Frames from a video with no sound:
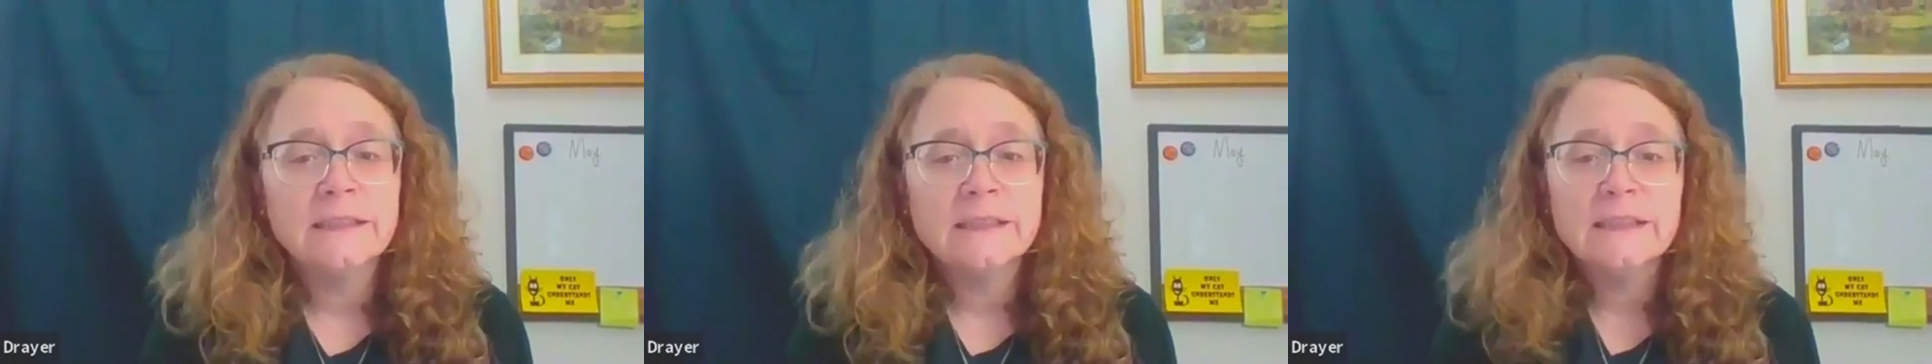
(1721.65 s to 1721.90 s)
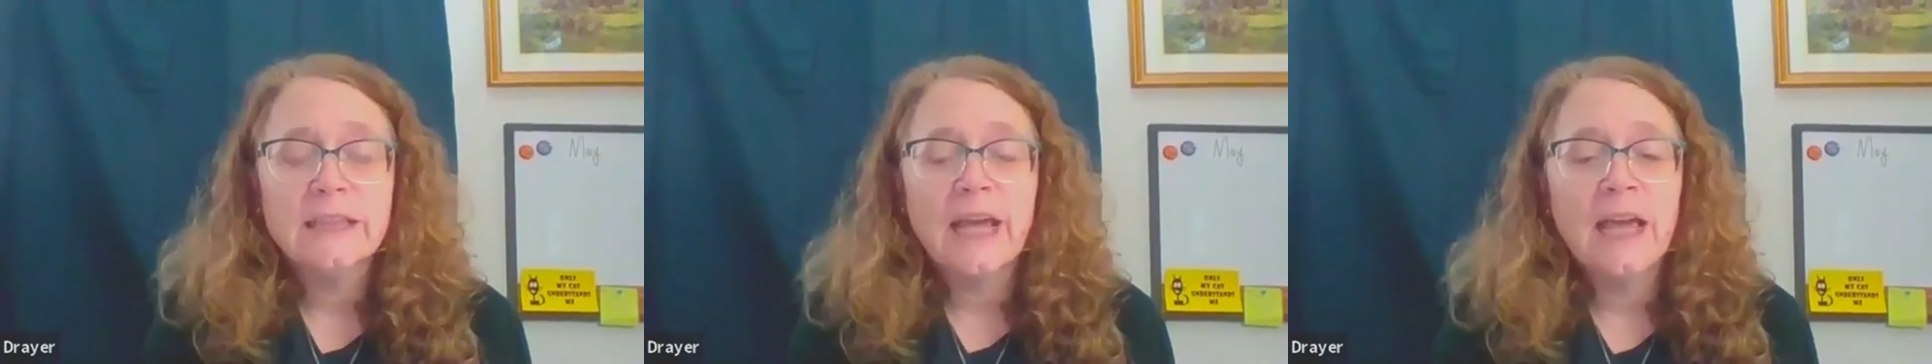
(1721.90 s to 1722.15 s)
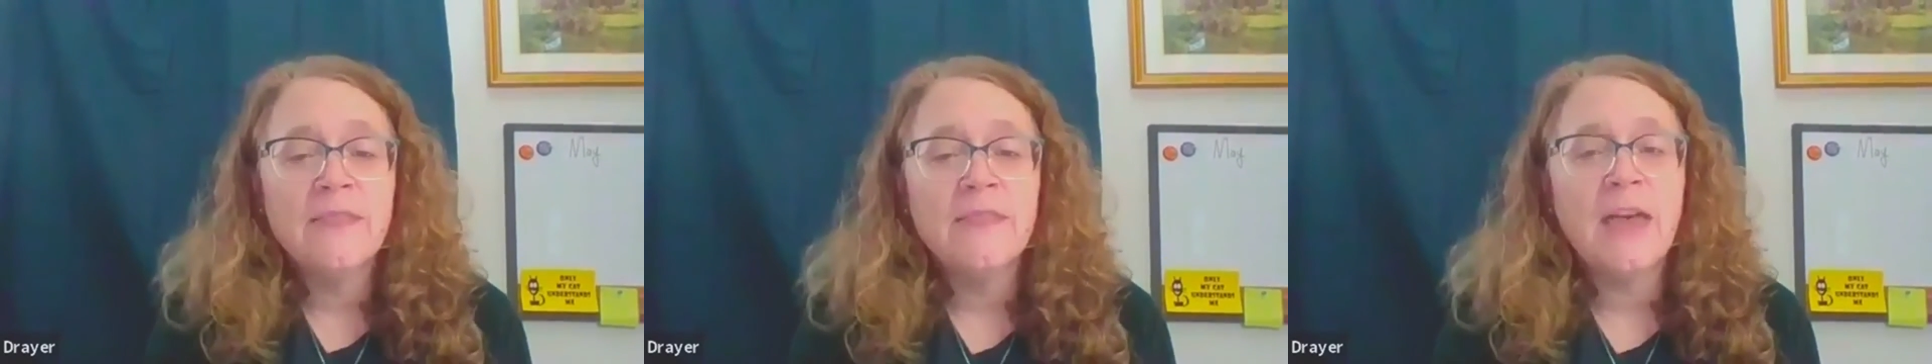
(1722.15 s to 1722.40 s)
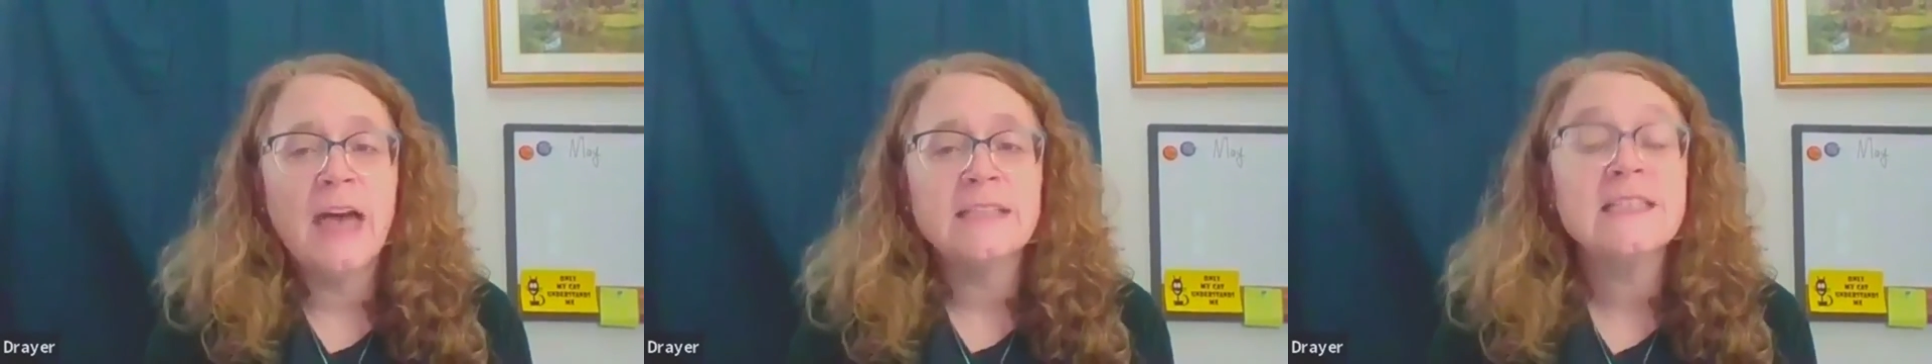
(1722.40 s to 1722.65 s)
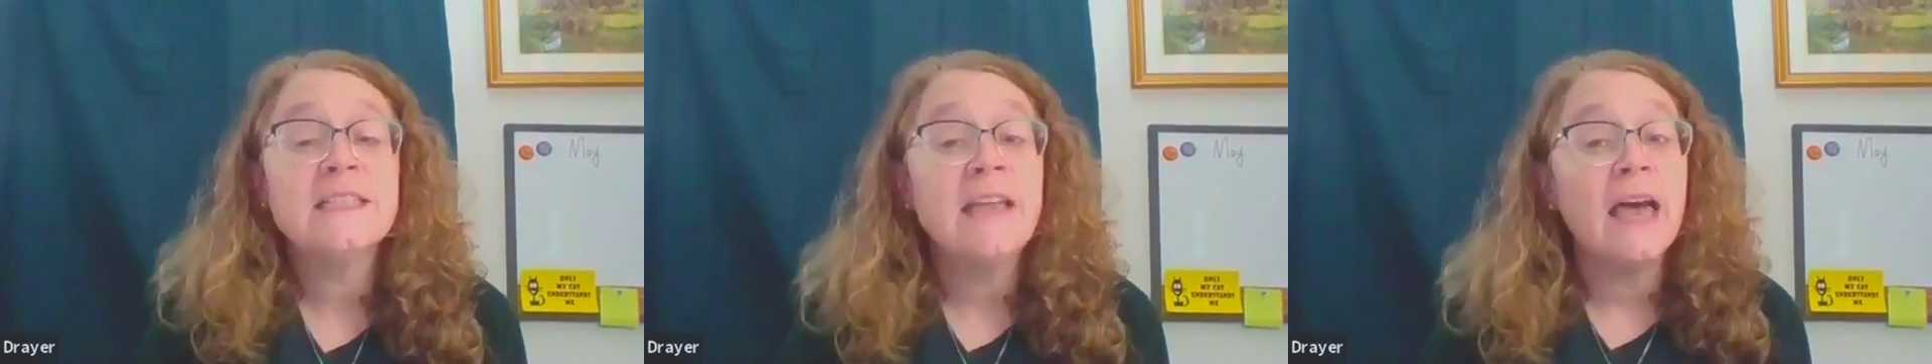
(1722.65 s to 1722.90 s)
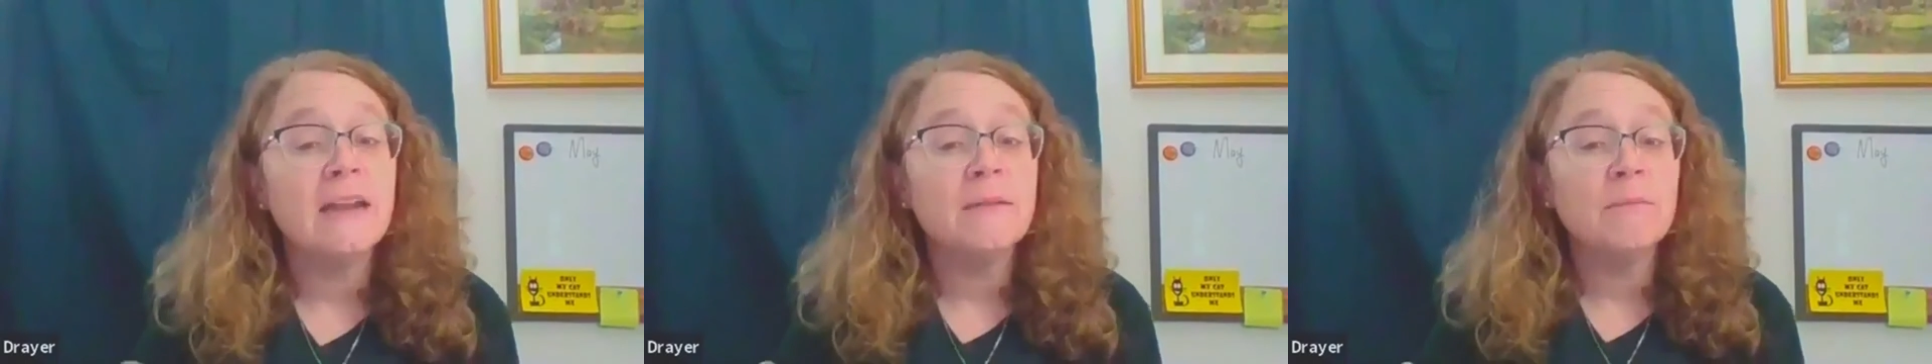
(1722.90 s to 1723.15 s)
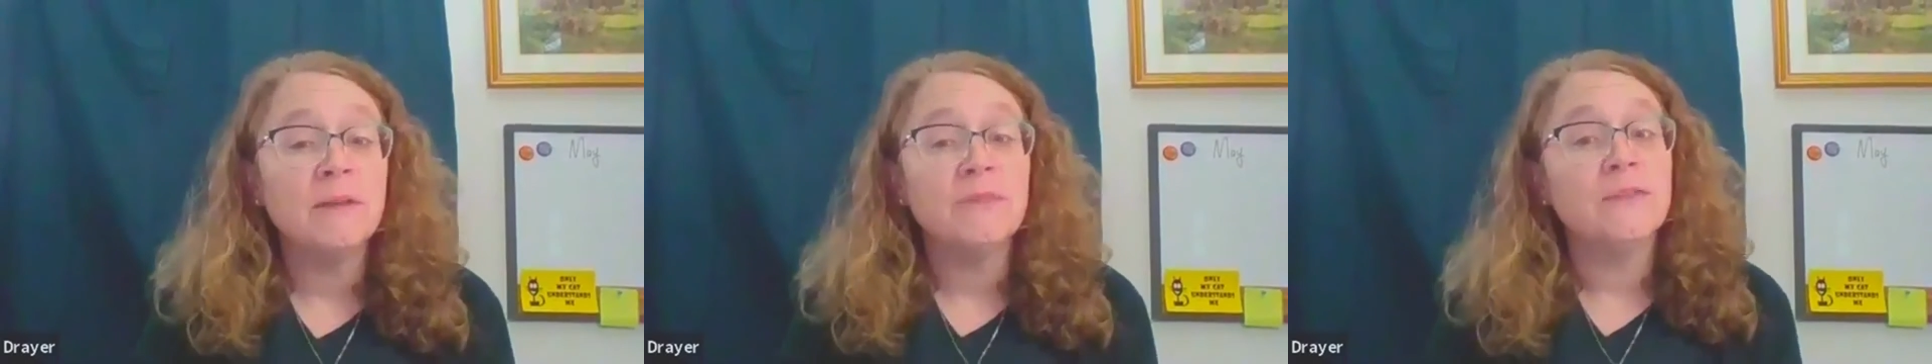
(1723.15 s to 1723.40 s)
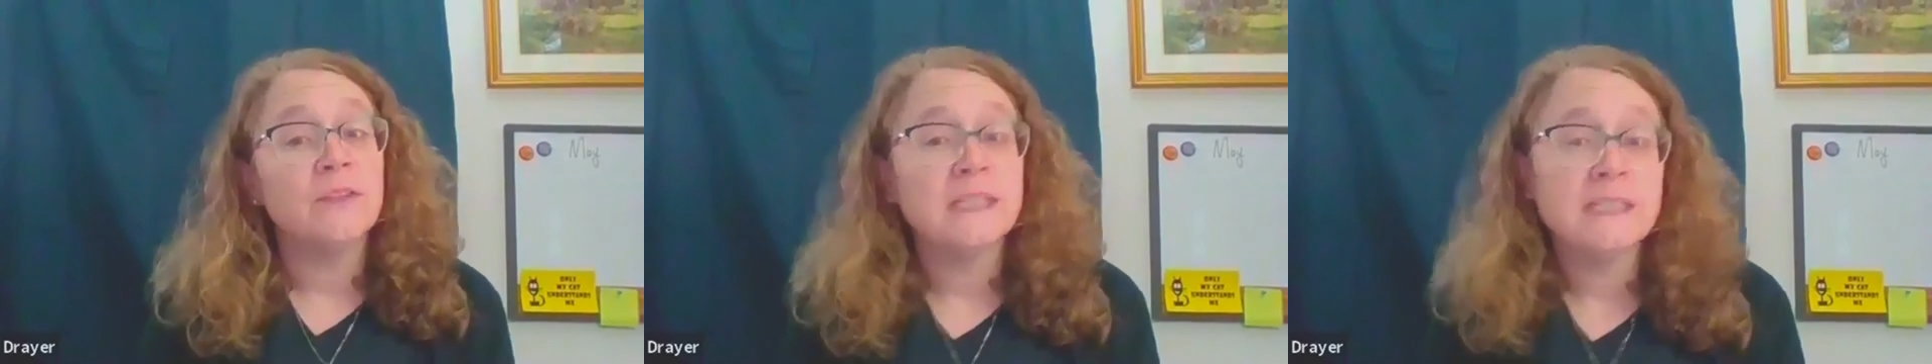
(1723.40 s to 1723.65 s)
And that set me for the
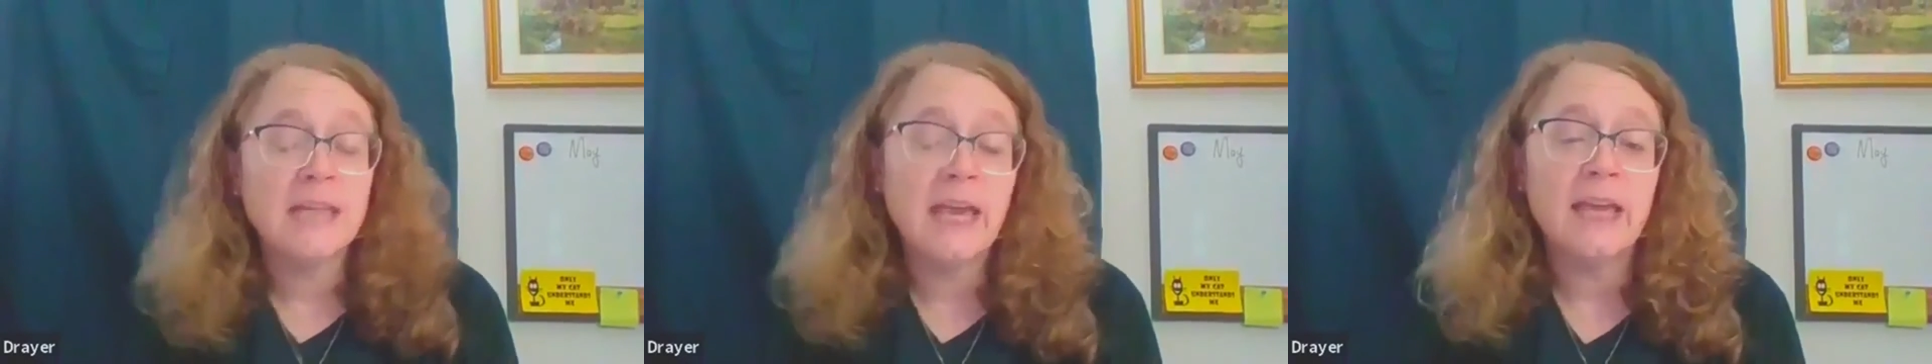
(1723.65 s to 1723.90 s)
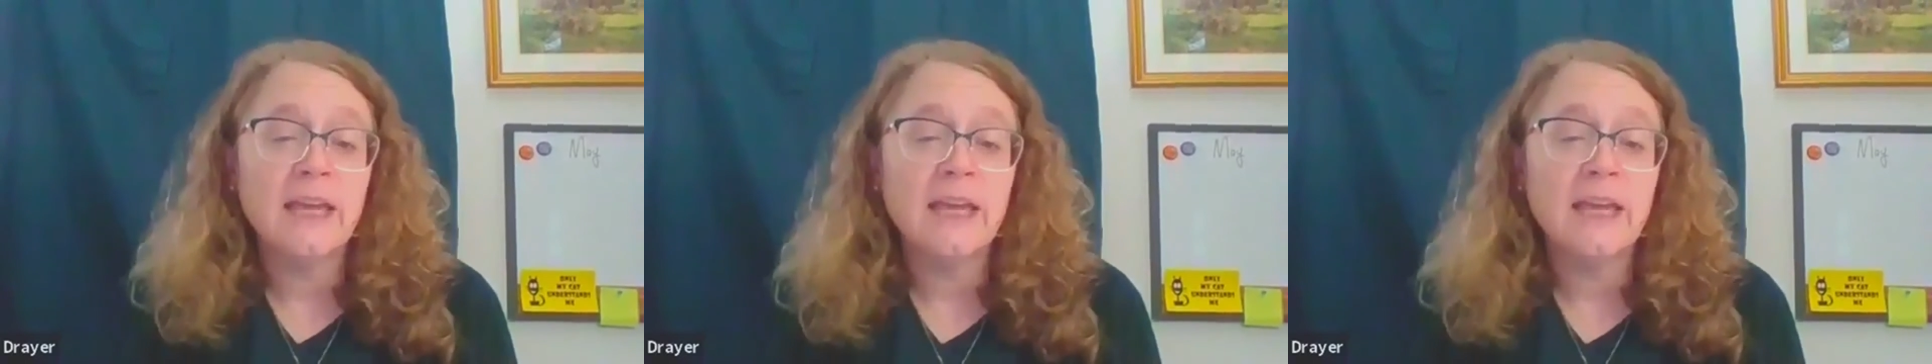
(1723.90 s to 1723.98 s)
day.